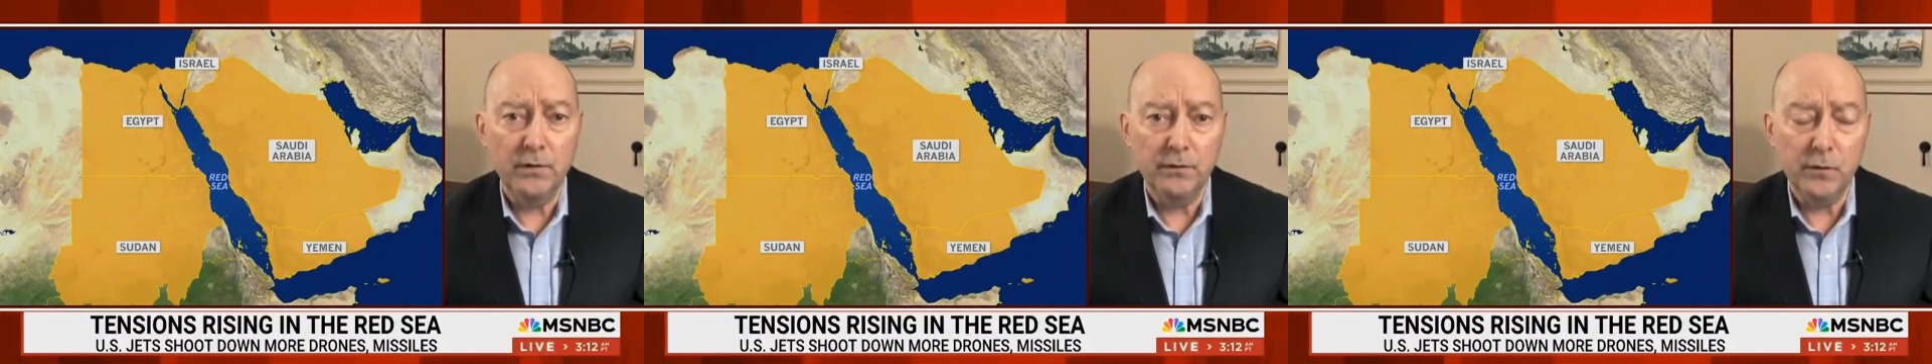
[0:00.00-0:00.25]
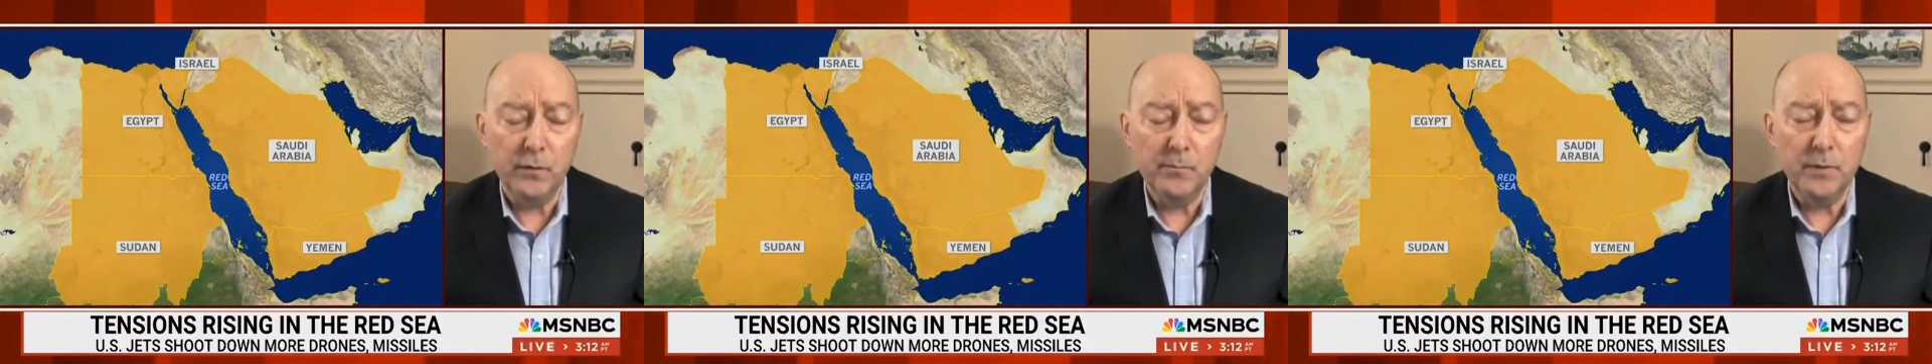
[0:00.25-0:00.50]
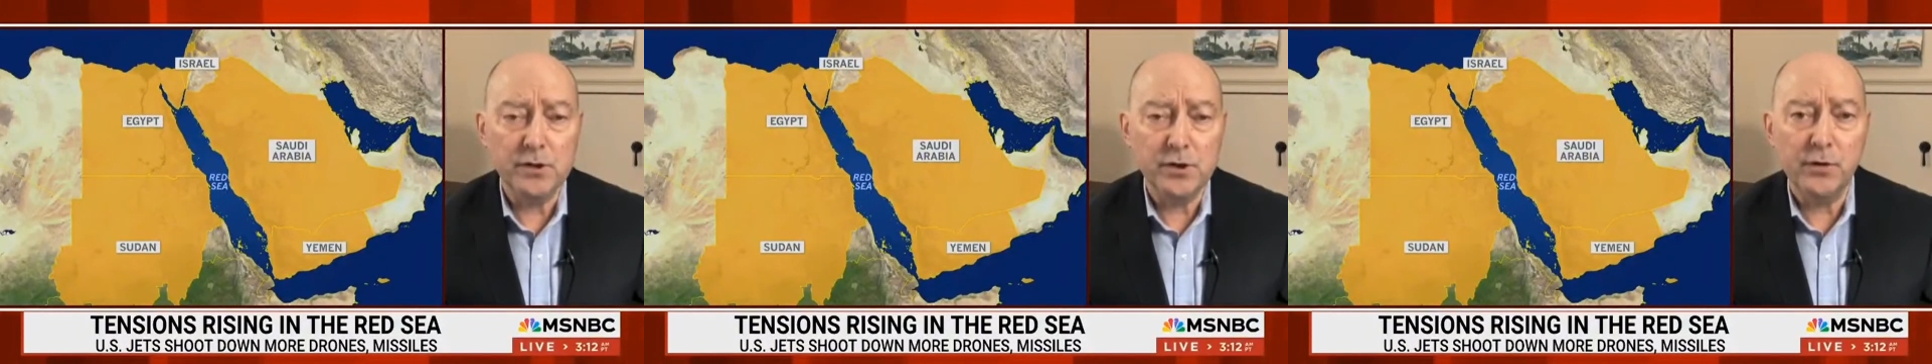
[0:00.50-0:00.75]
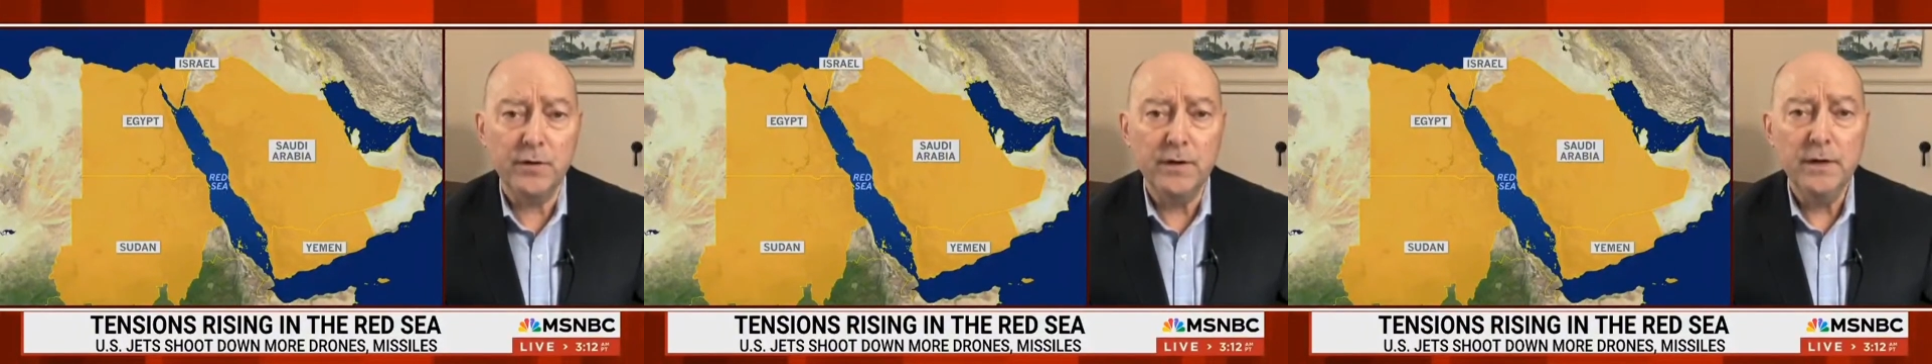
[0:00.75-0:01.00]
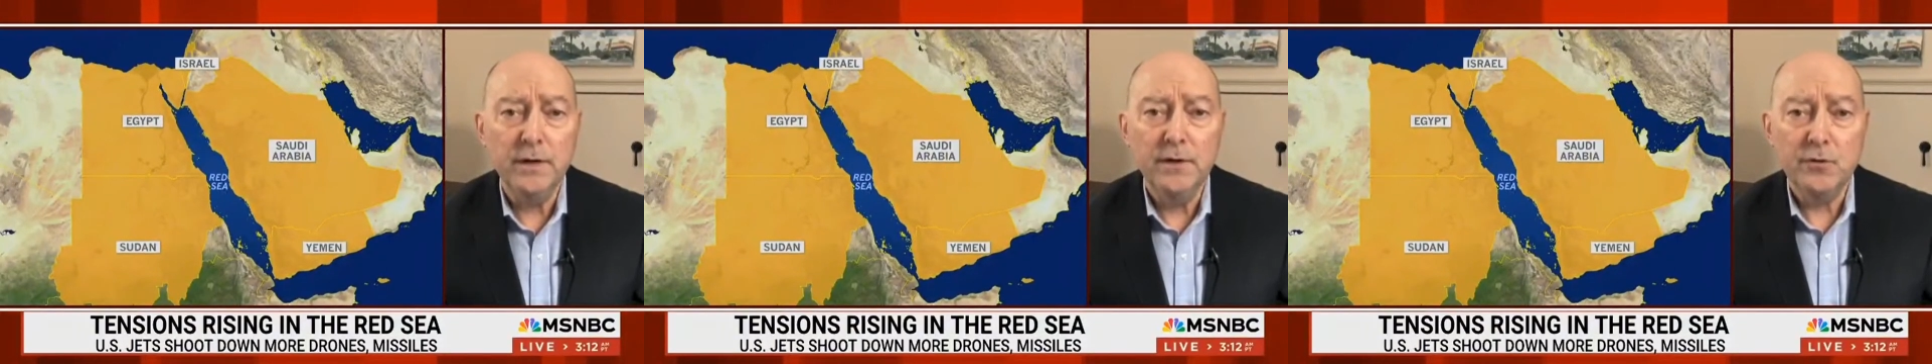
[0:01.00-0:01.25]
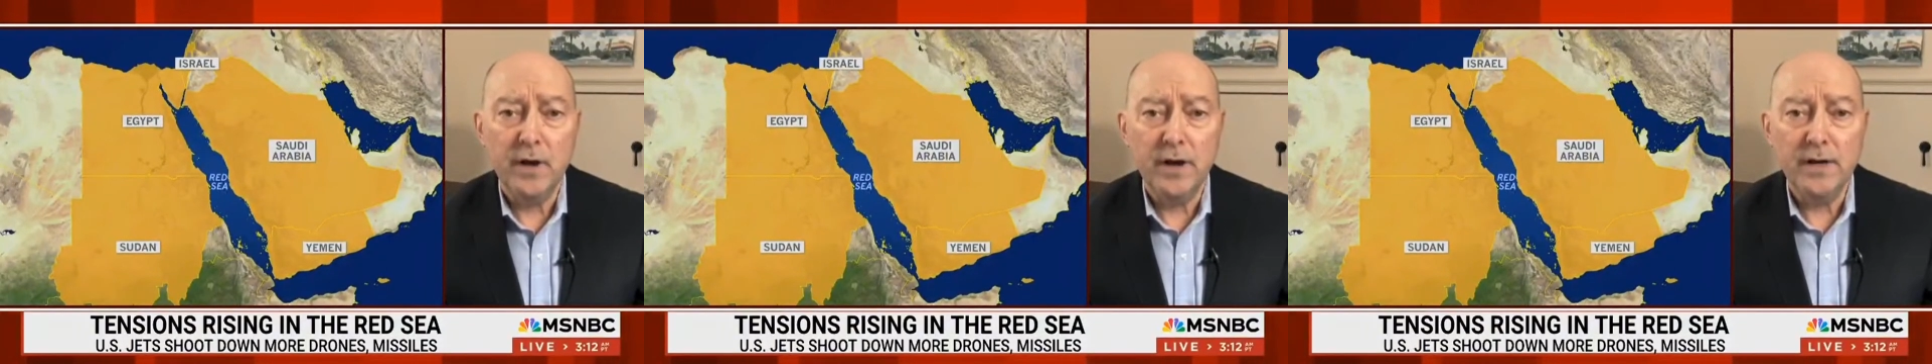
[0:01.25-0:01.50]
So picture
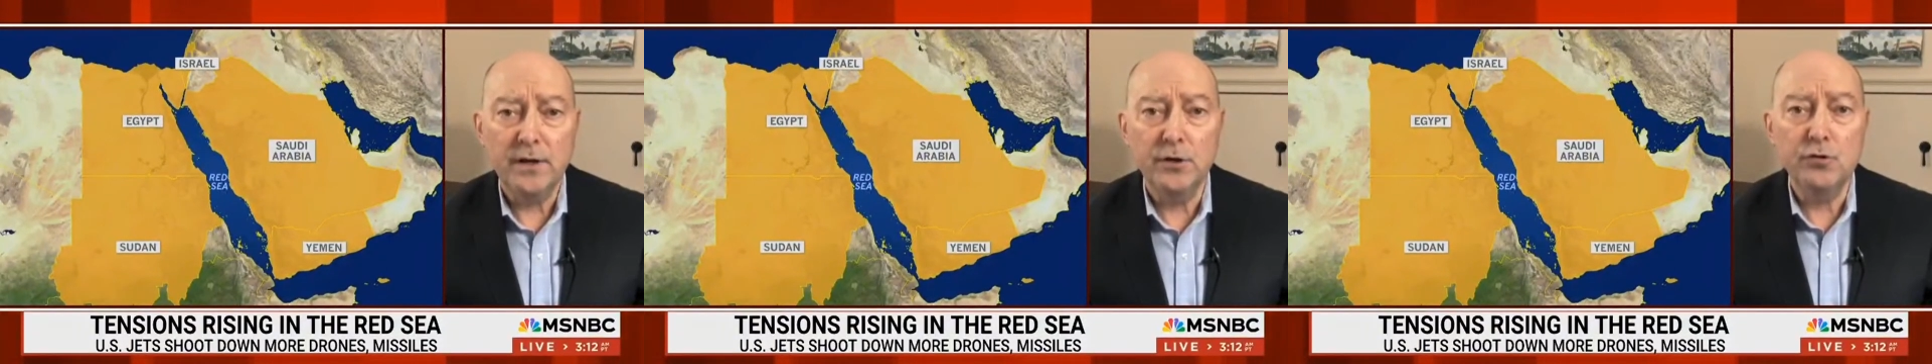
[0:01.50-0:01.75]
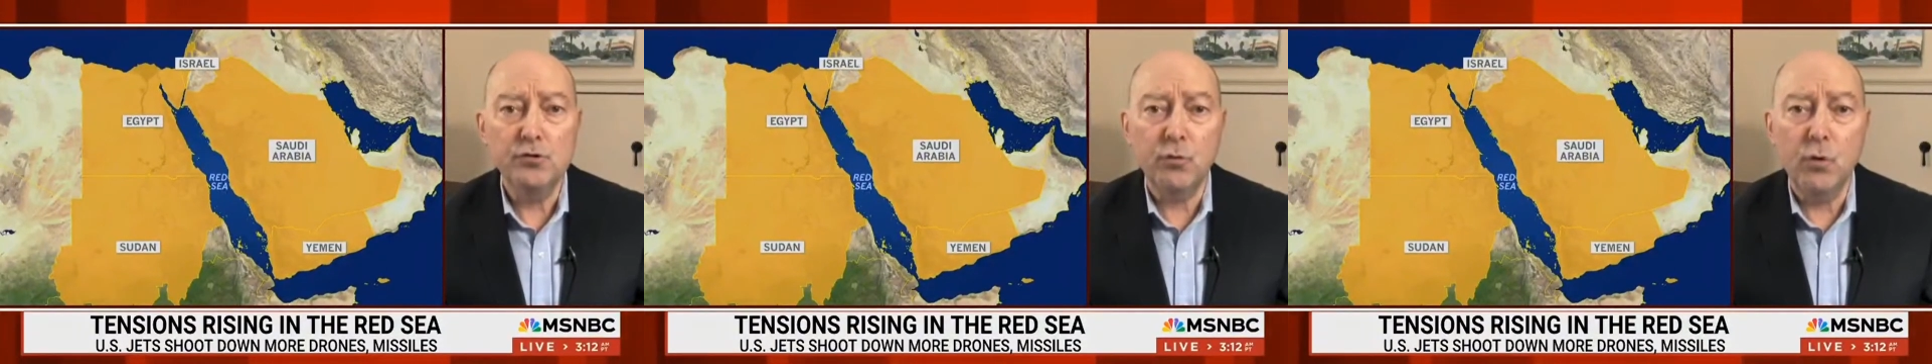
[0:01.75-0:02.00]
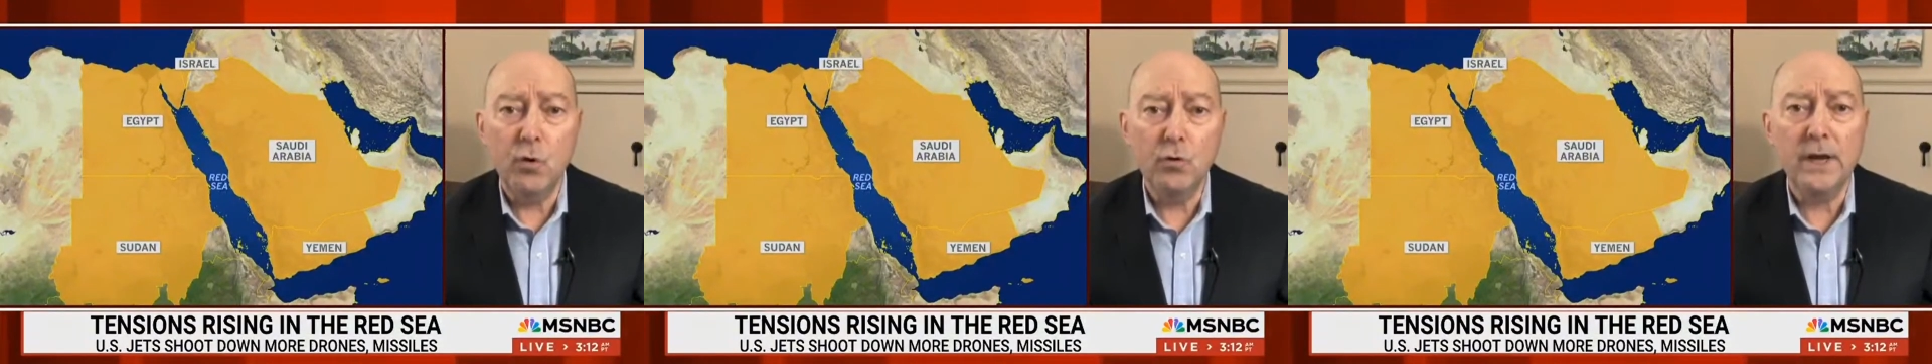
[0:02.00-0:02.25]
trying to control